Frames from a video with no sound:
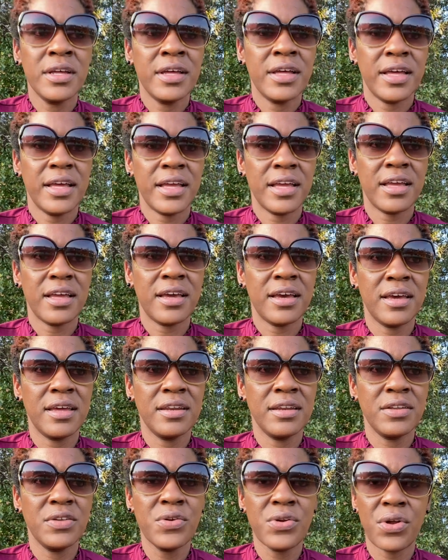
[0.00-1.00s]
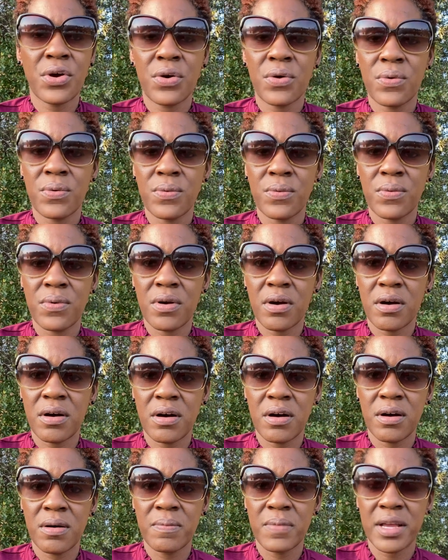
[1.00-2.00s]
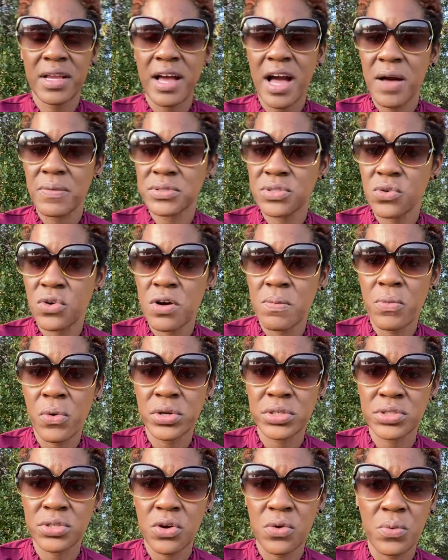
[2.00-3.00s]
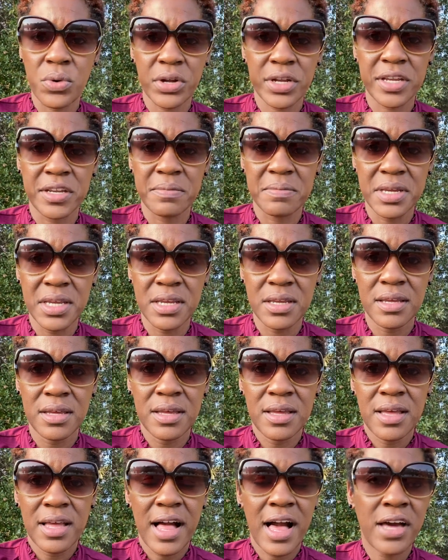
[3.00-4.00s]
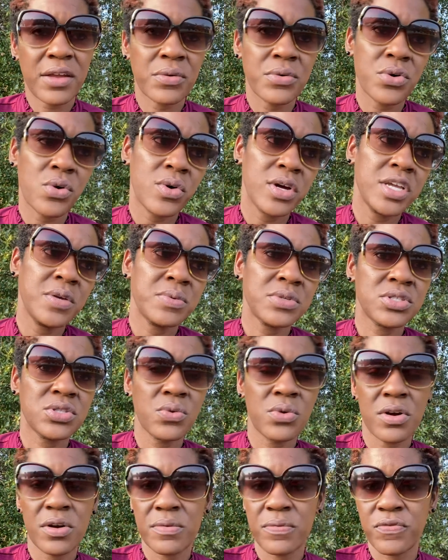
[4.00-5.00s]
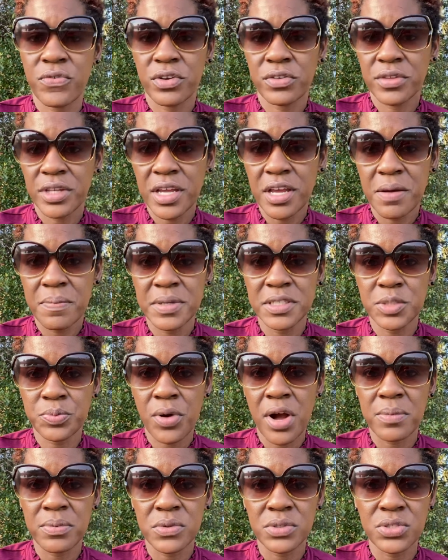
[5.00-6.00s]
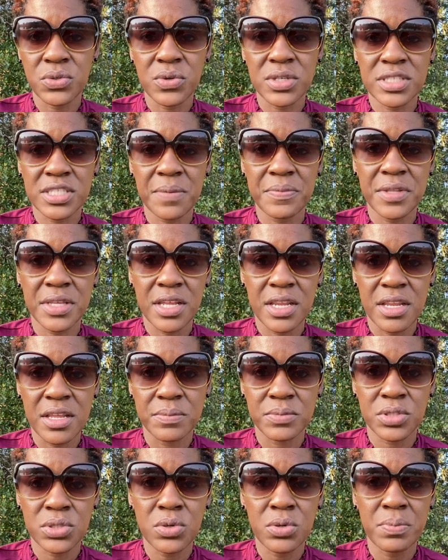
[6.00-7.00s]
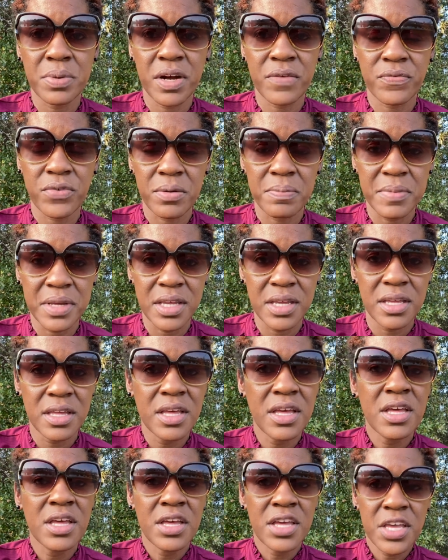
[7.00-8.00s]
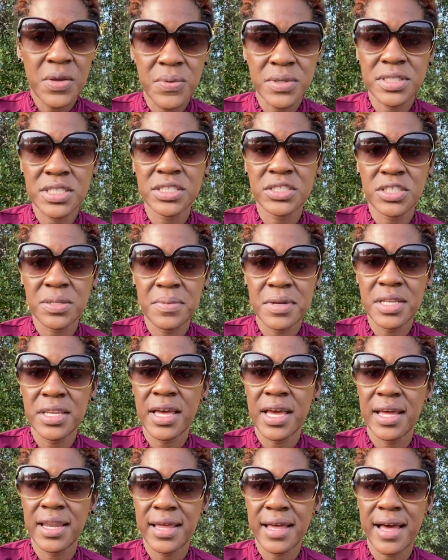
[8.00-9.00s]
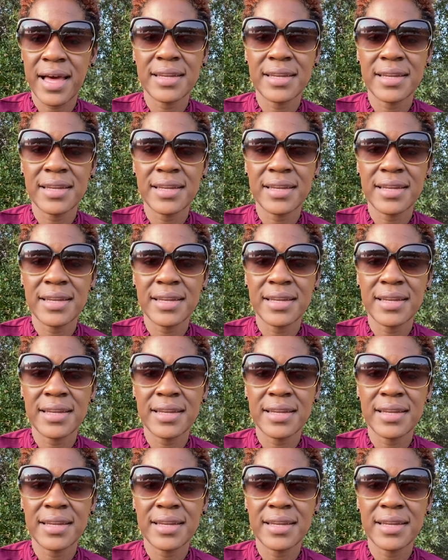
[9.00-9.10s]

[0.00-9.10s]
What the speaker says: And, and God was doing more so work in me. I don't know what he was doing for them. He's probably doing something in them too. But for me, he was teaching me that I